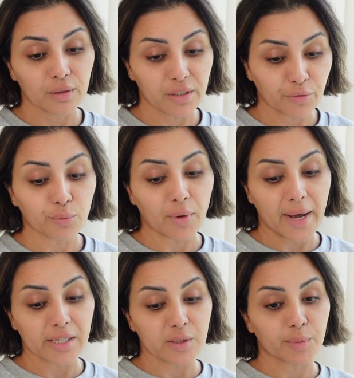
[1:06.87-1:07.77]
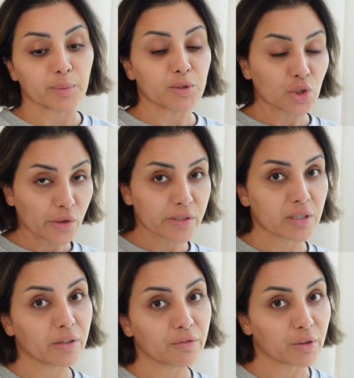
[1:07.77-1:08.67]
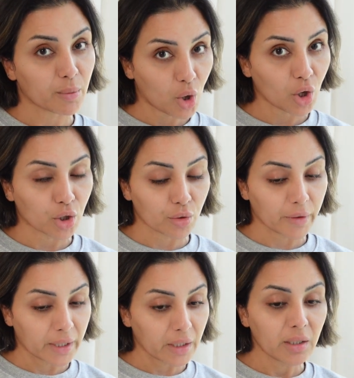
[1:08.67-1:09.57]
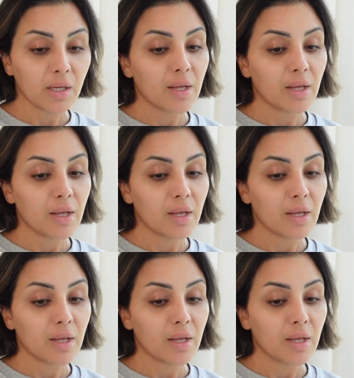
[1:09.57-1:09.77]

different brands, but majority of them are Korean.